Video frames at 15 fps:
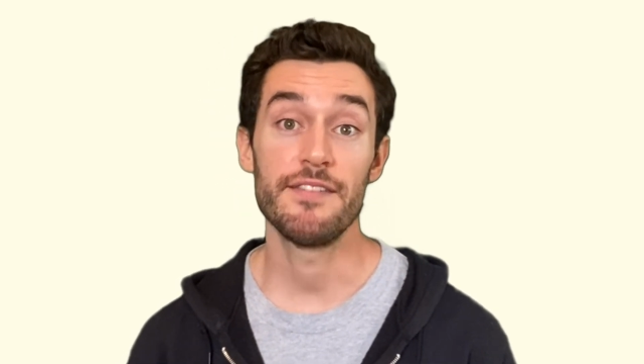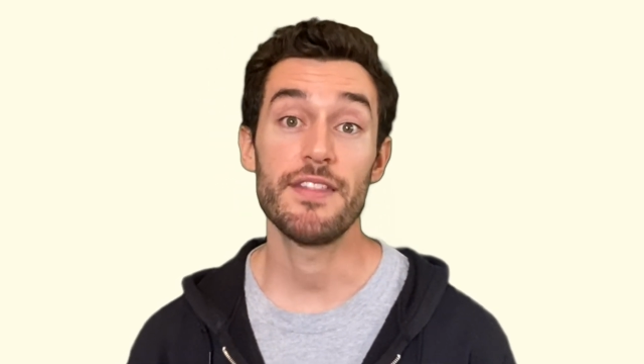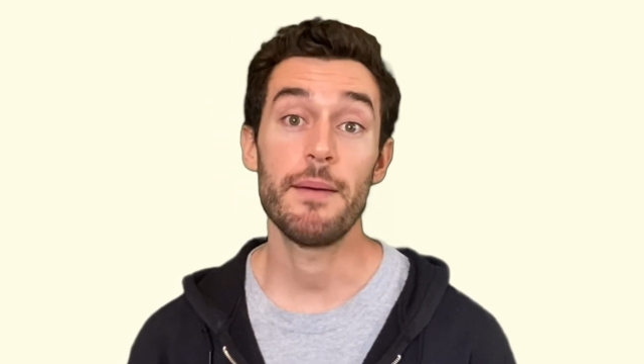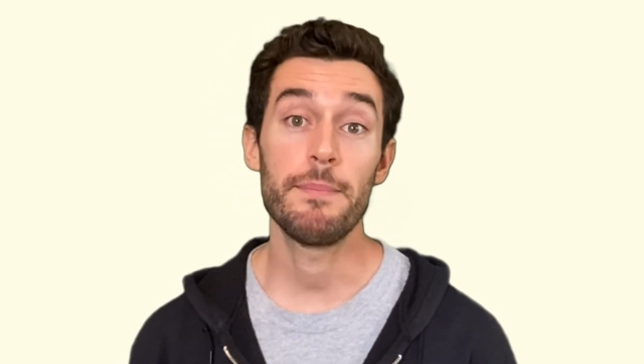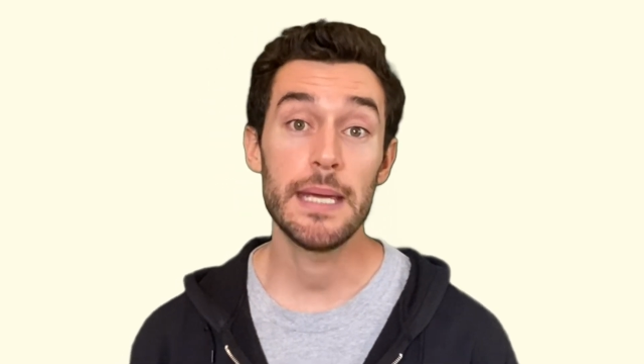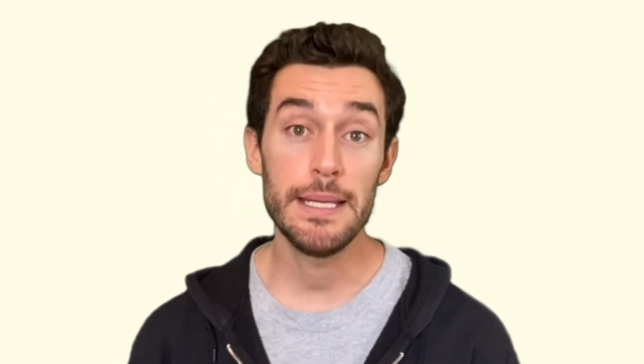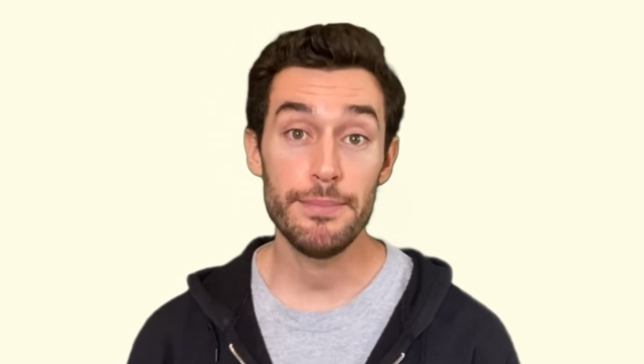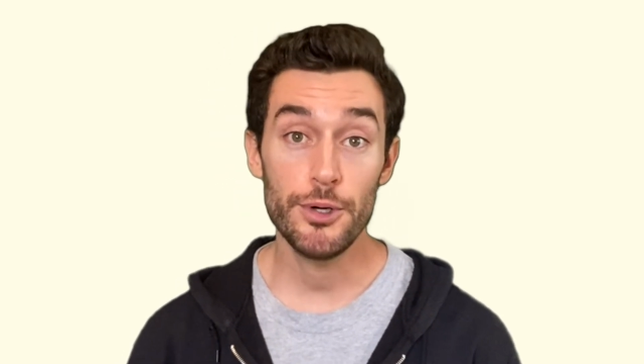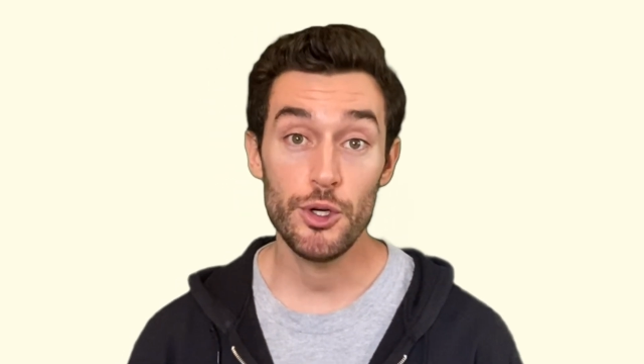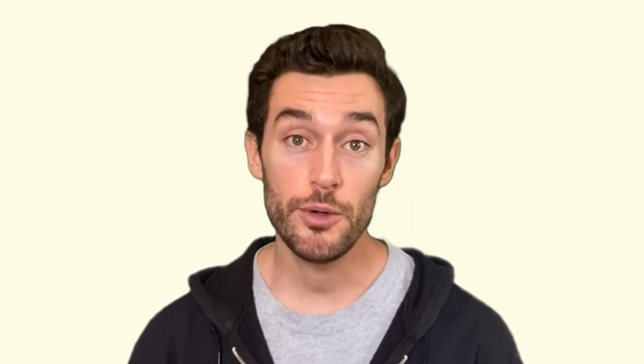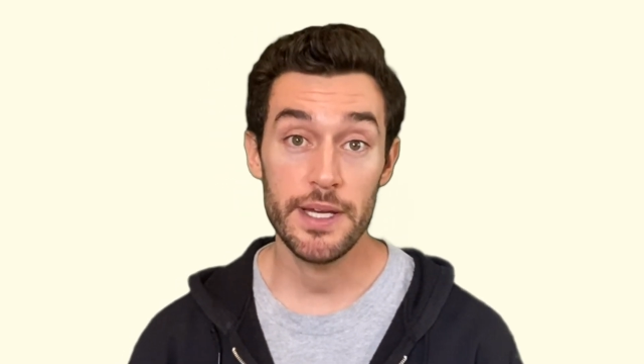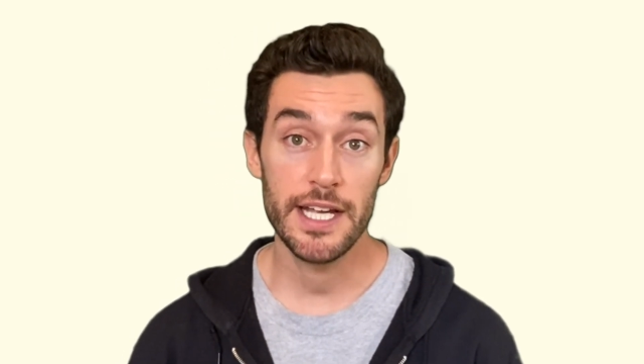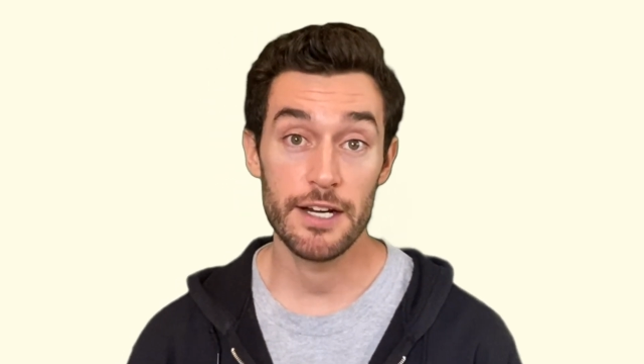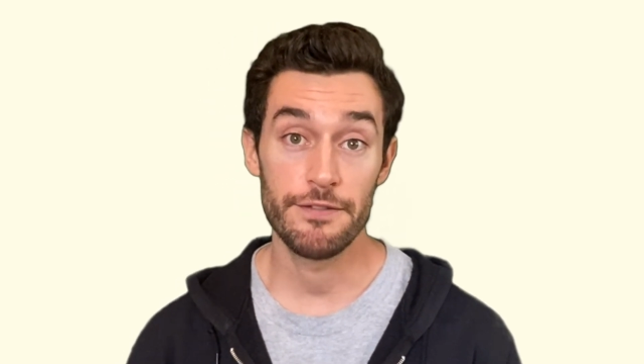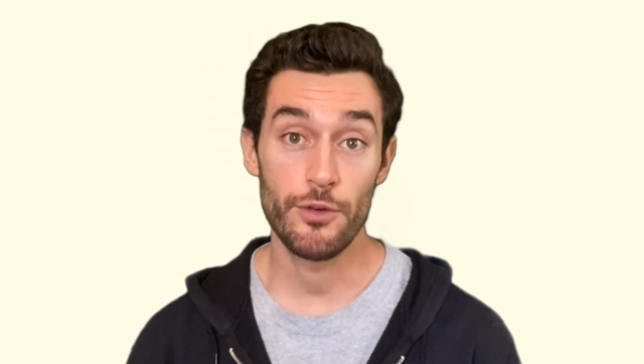that people who
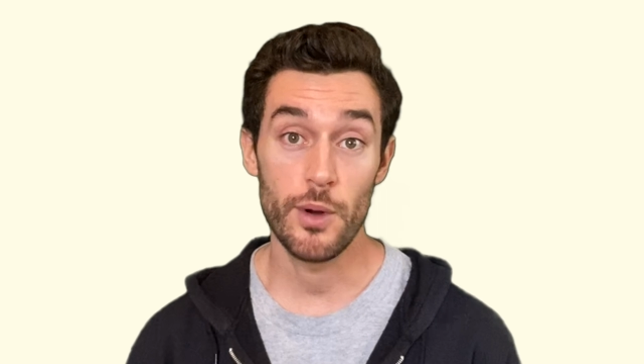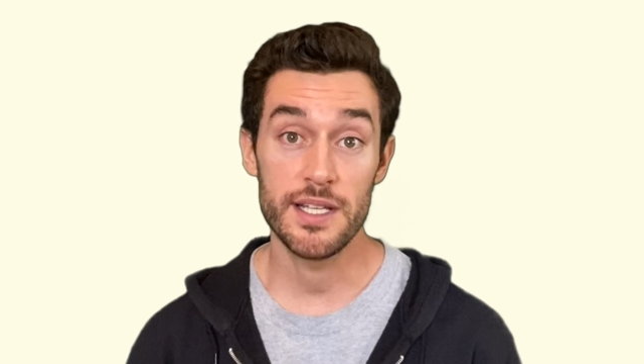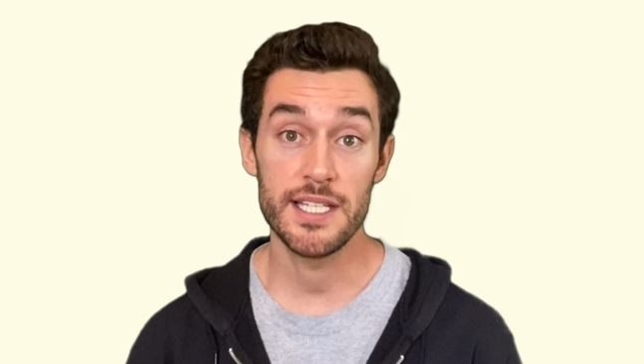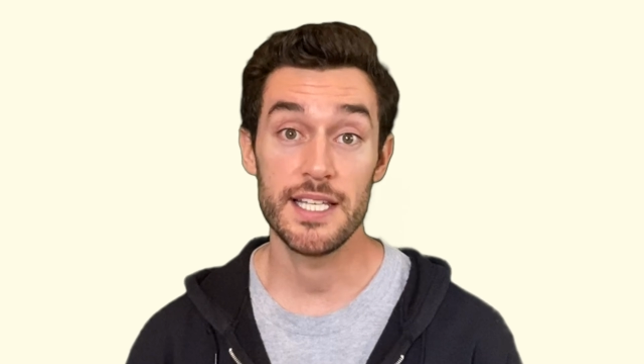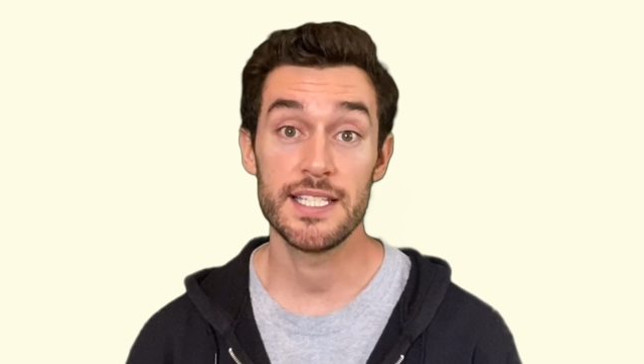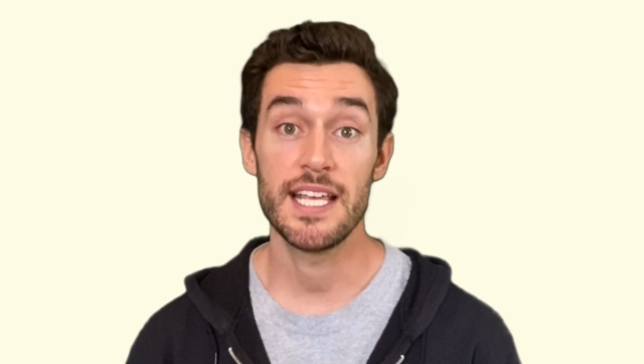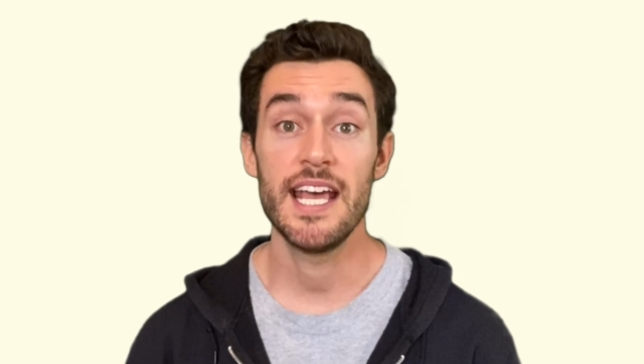hear voices